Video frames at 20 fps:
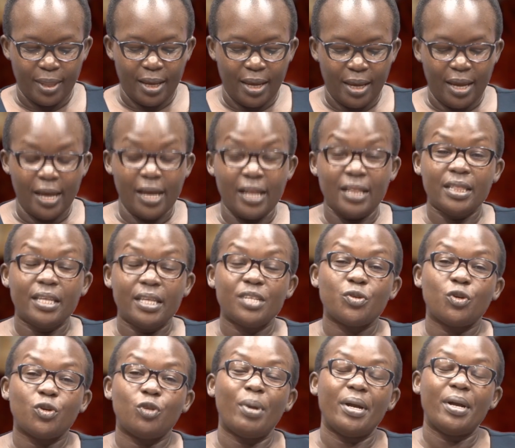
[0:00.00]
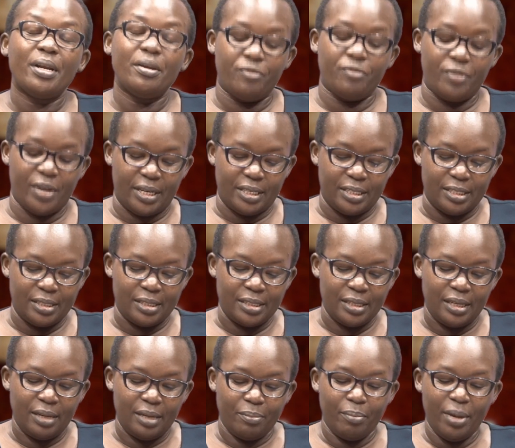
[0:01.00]
And this would
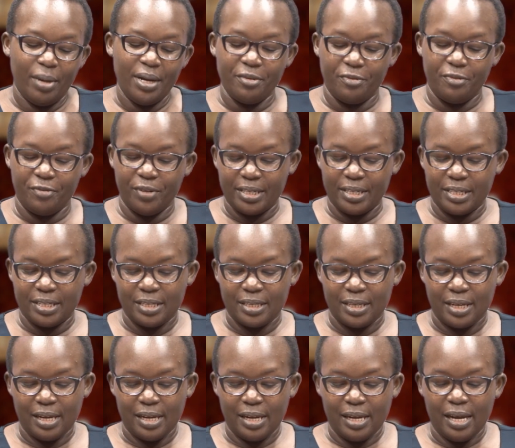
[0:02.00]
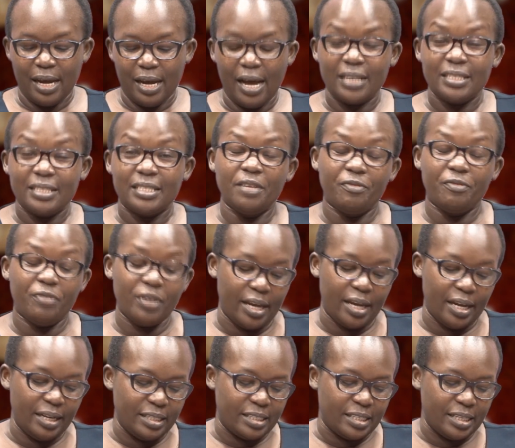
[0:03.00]
manifest as
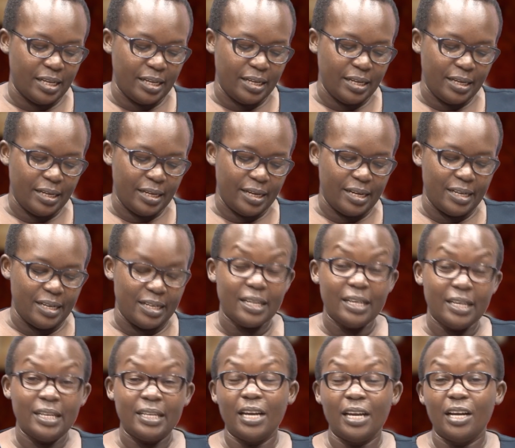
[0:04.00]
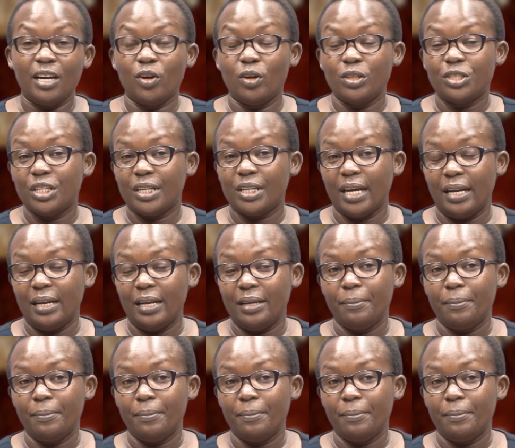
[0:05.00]
difficulty in thinking logically,